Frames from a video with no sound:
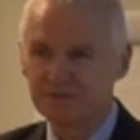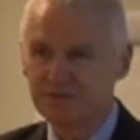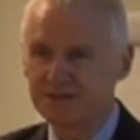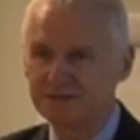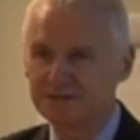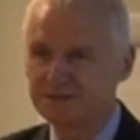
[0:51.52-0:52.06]

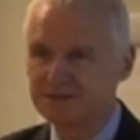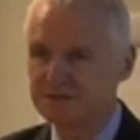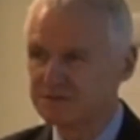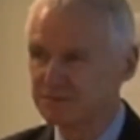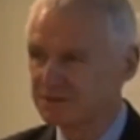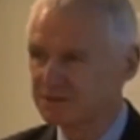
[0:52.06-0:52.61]
throughout
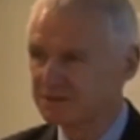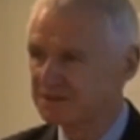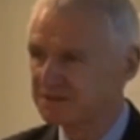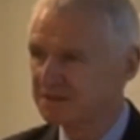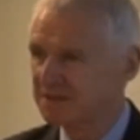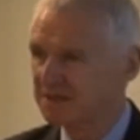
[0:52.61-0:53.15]
the world.
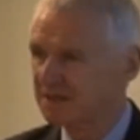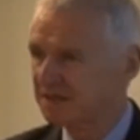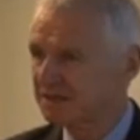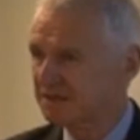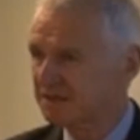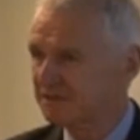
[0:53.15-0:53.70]

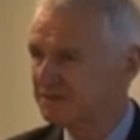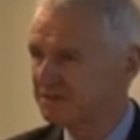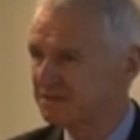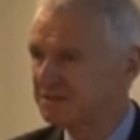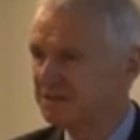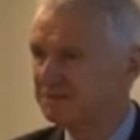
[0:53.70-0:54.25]

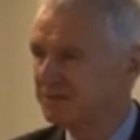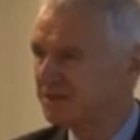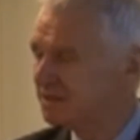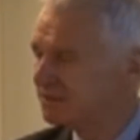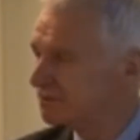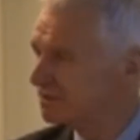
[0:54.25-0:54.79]
KFTC
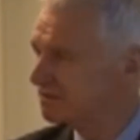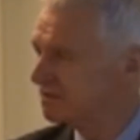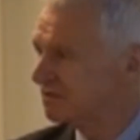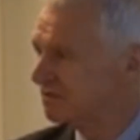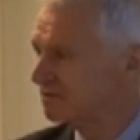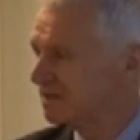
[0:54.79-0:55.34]
being, with
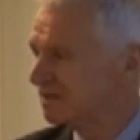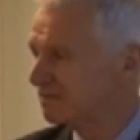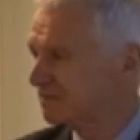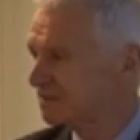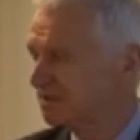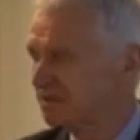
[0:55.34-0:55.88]
the European
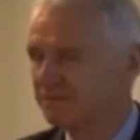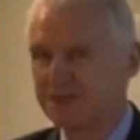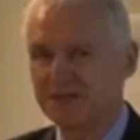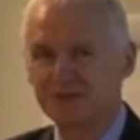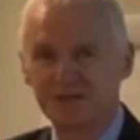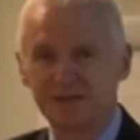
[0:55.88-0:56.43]
Commission, a
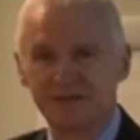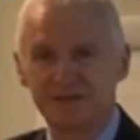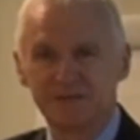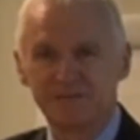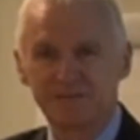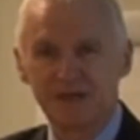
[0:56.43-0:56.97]
major
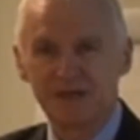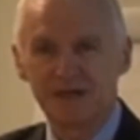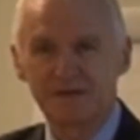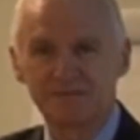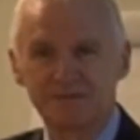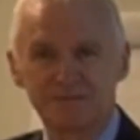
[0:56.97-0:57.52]

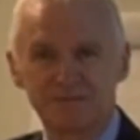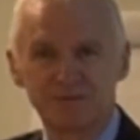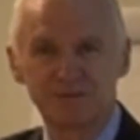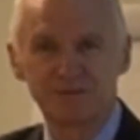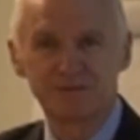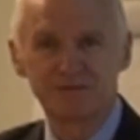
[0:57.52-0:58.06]

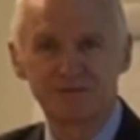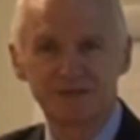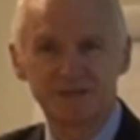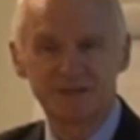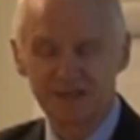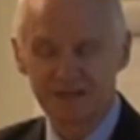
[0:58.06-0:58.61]
supporter of
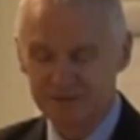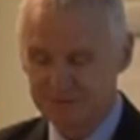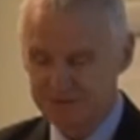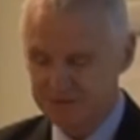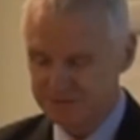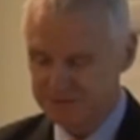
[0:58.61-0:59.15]
the
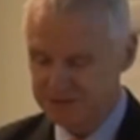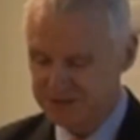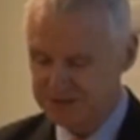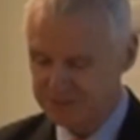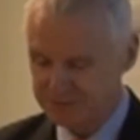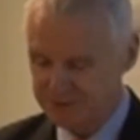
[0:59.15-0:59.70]
International
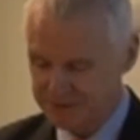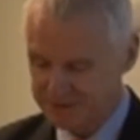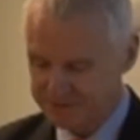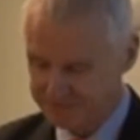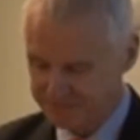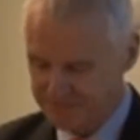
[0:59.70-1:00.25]
Competition Network.
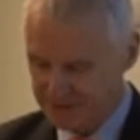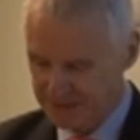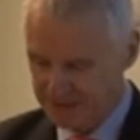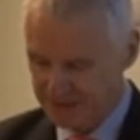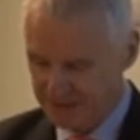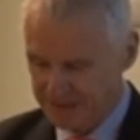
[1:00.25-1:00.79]

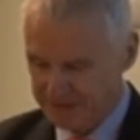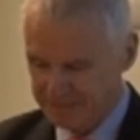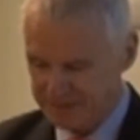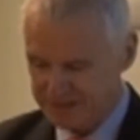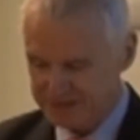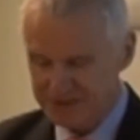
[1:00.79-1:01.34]

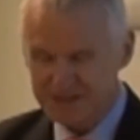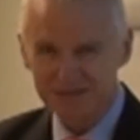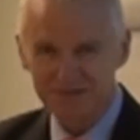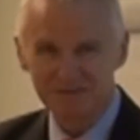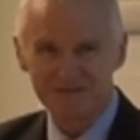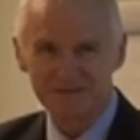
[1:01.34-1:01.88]
But I
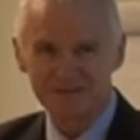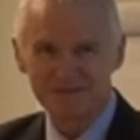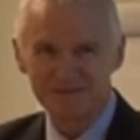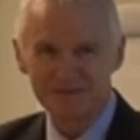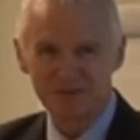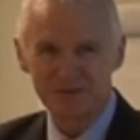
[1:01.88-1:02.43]
address you
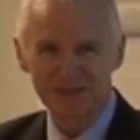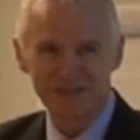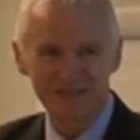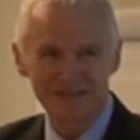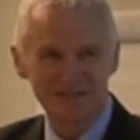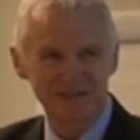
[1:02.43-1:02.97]
this morning
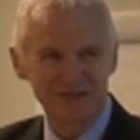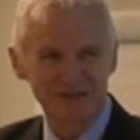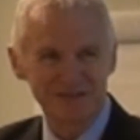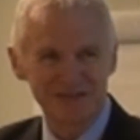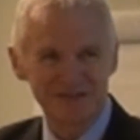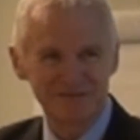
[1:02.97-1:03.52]
as
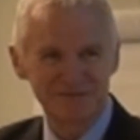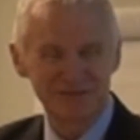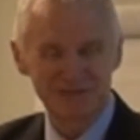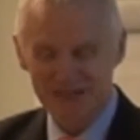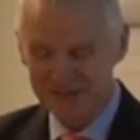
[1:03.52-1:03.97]
Director General for